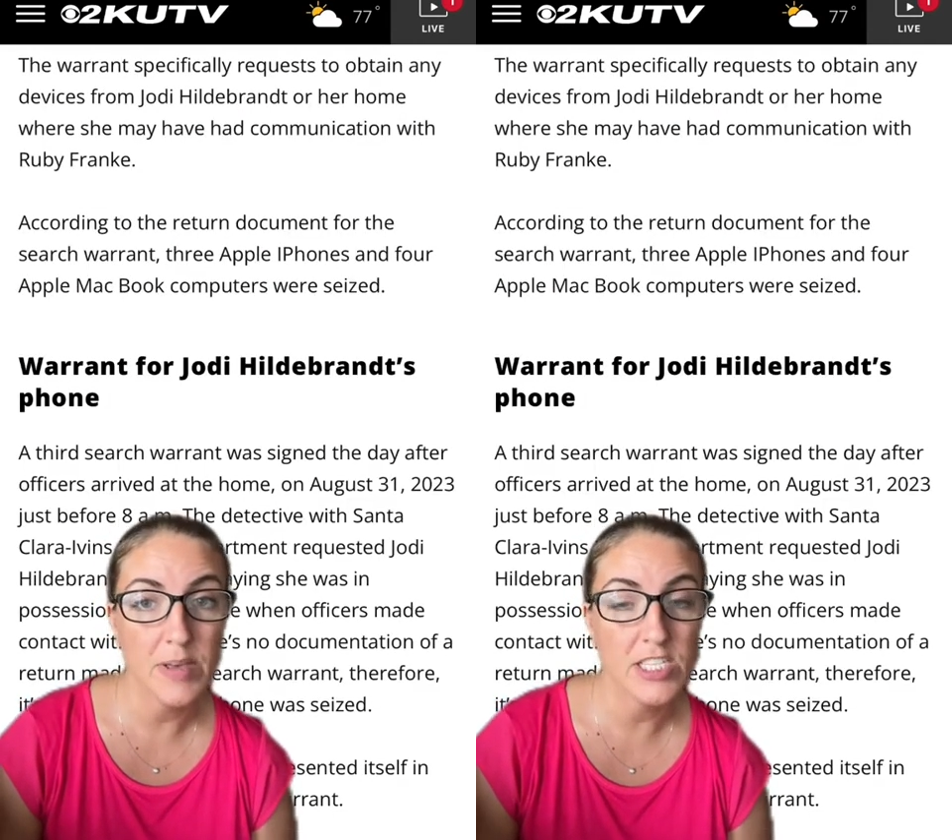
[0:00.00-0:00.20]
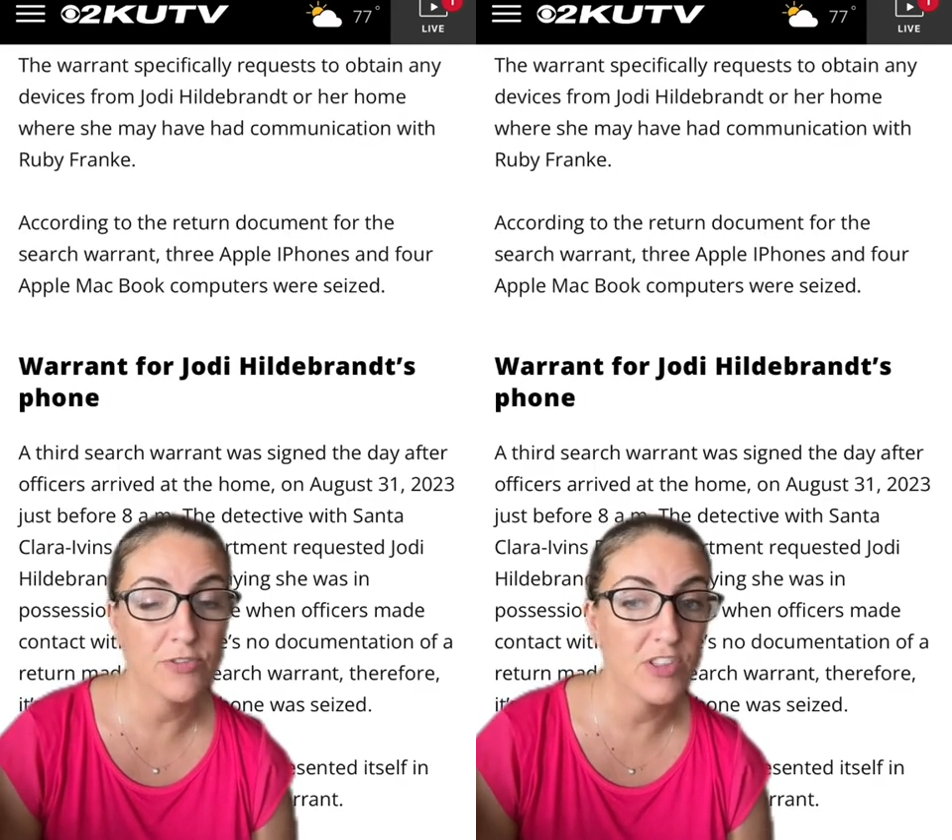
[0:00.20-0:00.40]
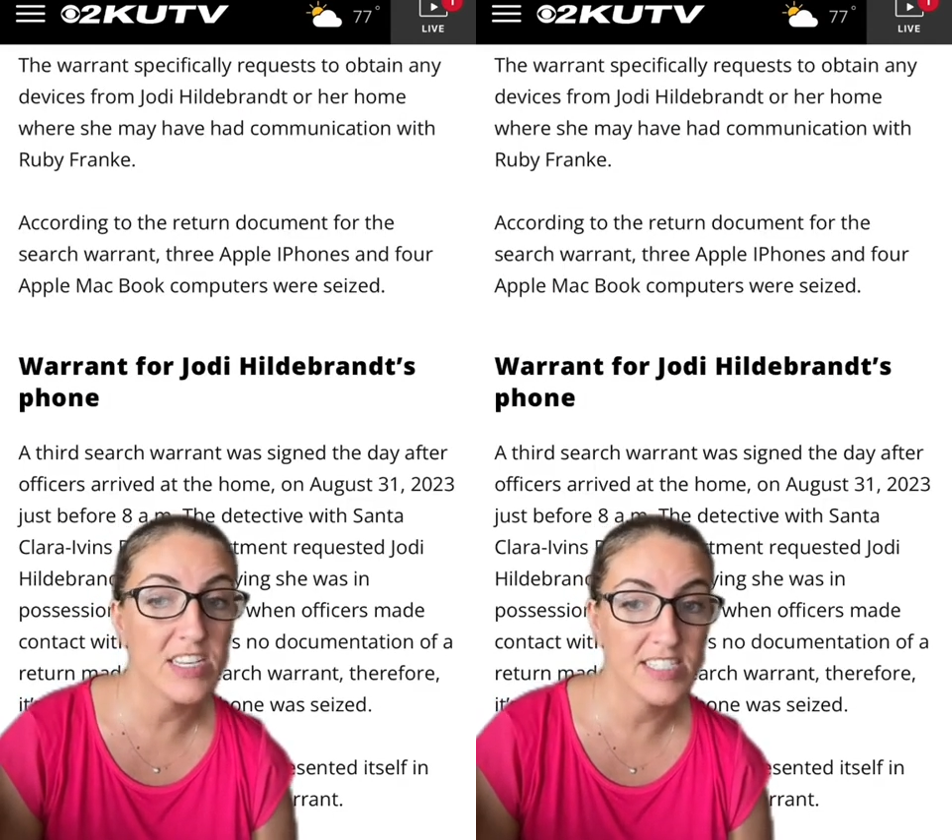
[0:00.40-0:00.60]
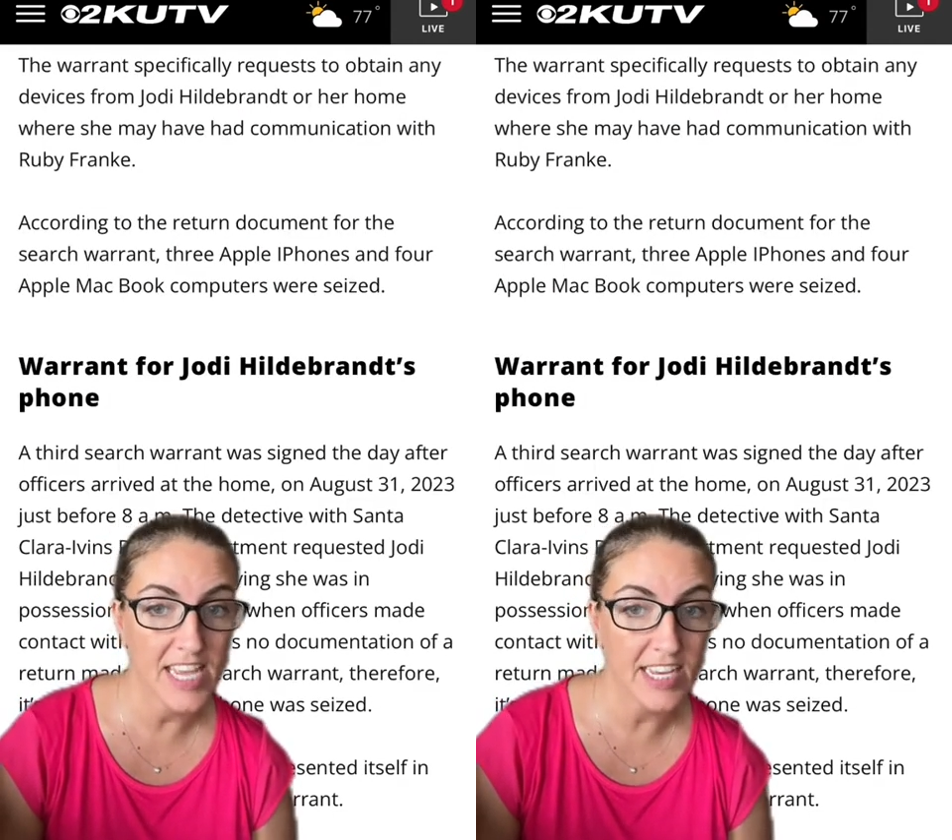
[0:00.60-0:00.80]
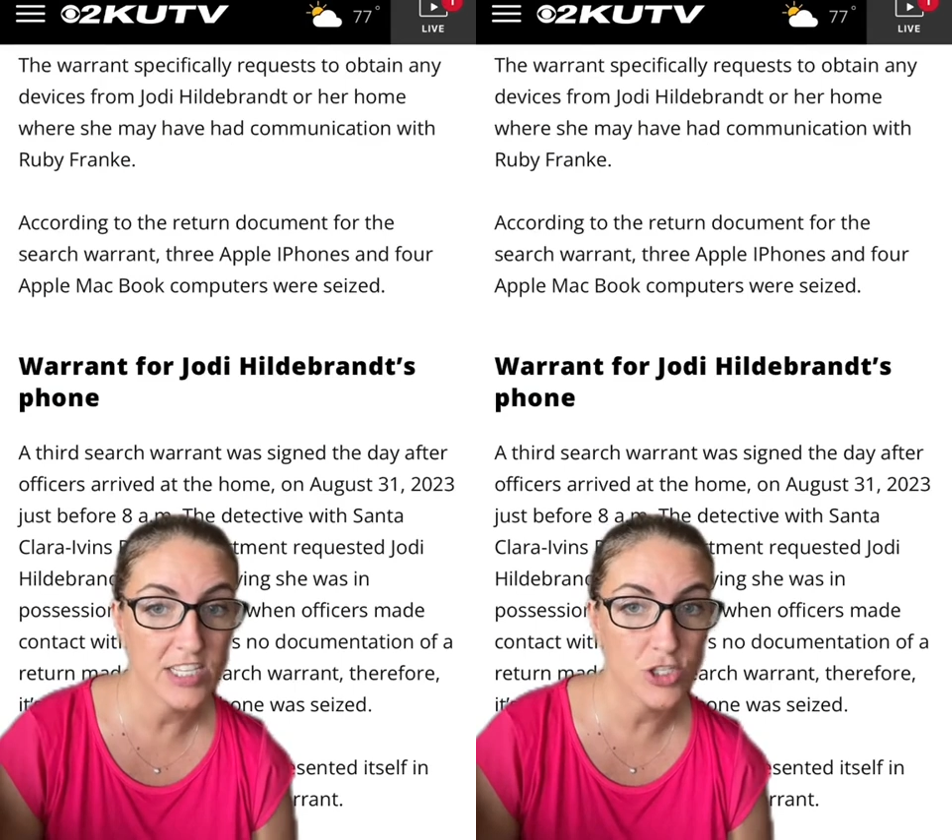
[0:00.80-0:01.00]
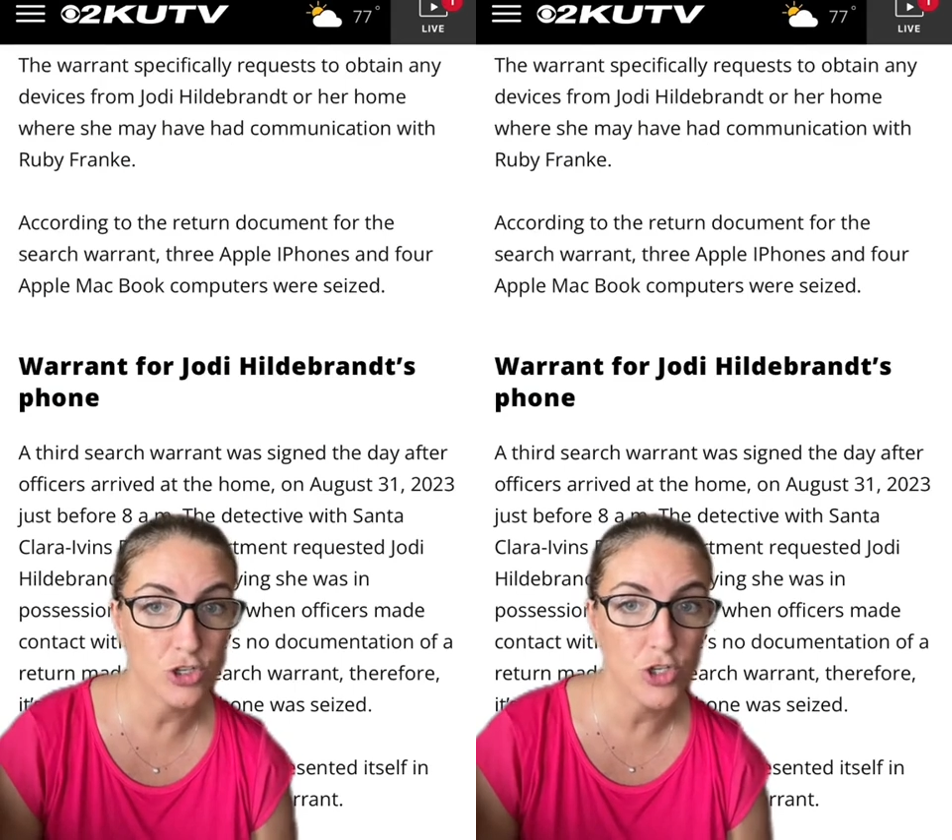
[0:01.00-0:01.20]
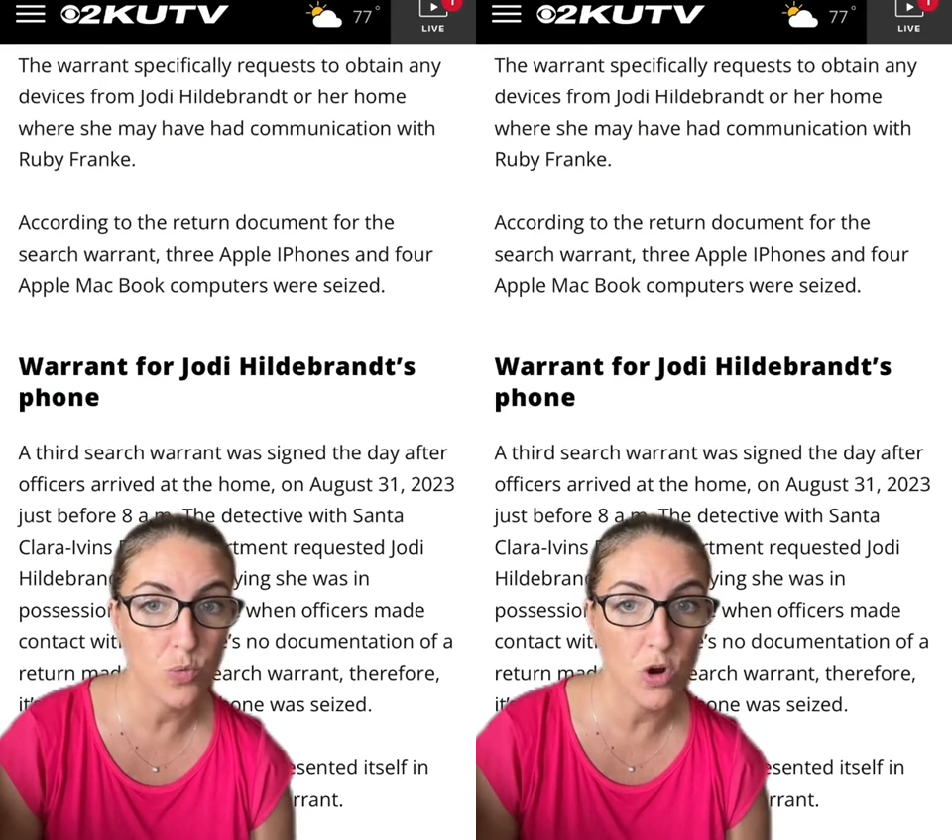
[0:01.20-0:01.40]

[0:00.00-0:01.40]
for this second search warrant,